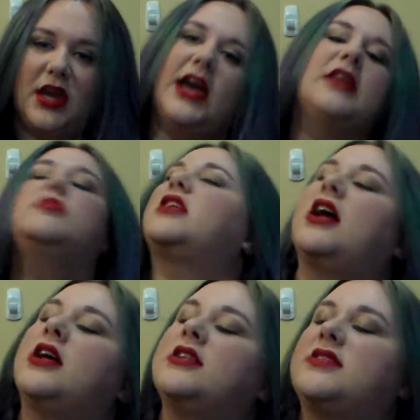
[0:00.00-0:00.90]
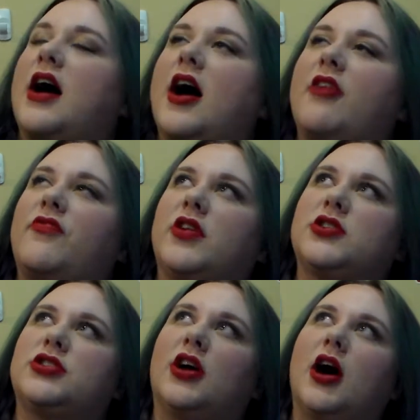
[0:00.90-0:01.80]
And because I
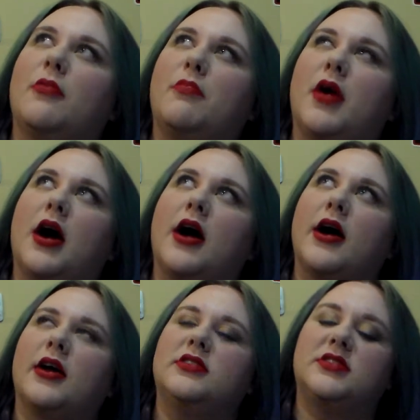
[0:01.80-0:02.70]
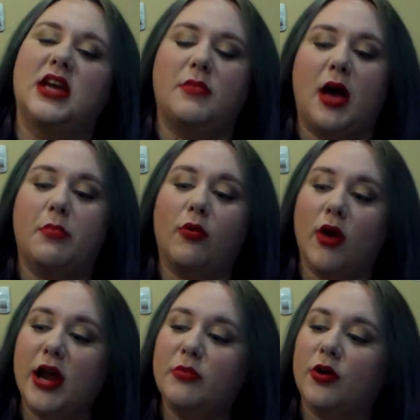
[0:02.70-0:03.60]
finished up my Stay Matte
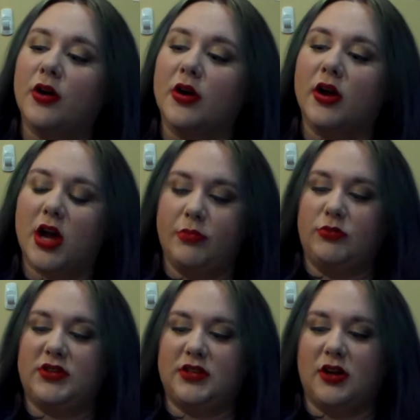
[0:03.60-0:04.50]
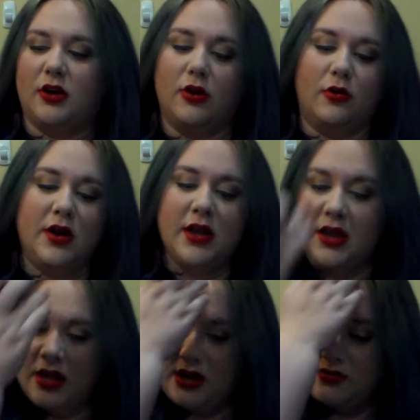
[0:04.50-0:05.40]
Primer a couple of weeks ago,
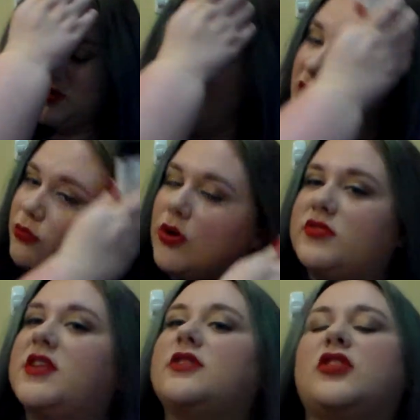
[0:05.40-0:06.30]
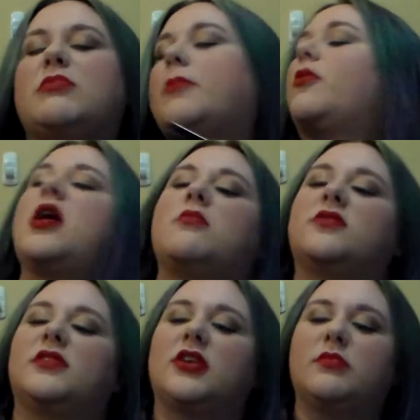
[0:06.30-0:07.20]
trying to rotate through my
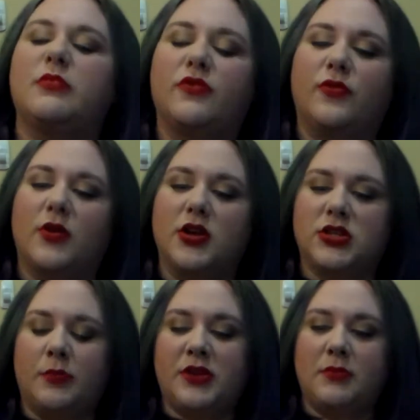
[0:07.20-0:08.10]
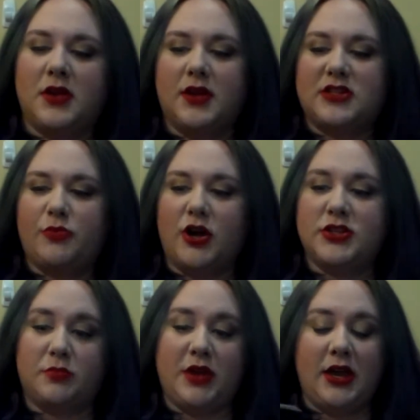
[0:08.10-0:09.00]
primers a little bit before I jump into my next
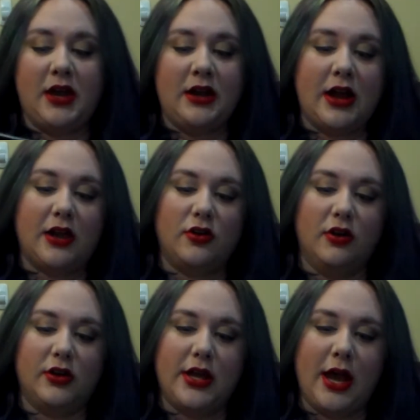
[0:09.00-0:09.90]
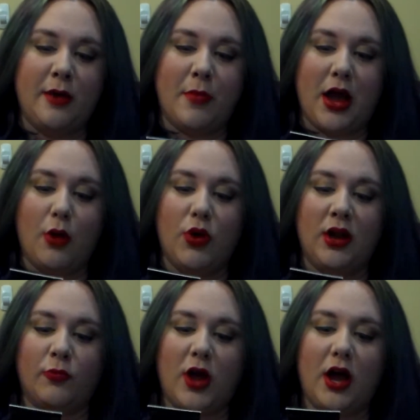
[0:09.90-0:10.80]
project pan. I currently have my
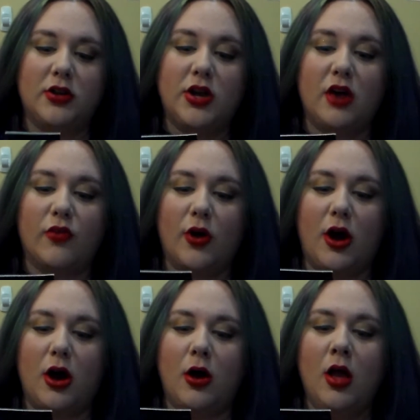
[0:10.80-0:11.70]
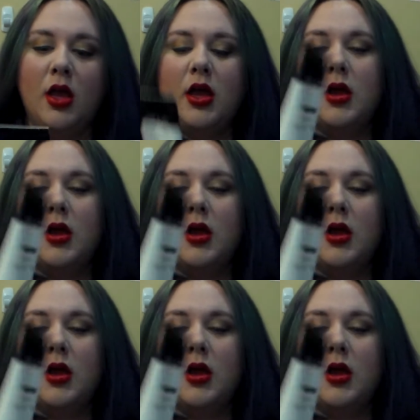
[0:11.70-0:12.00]
Wet n Wild Coverall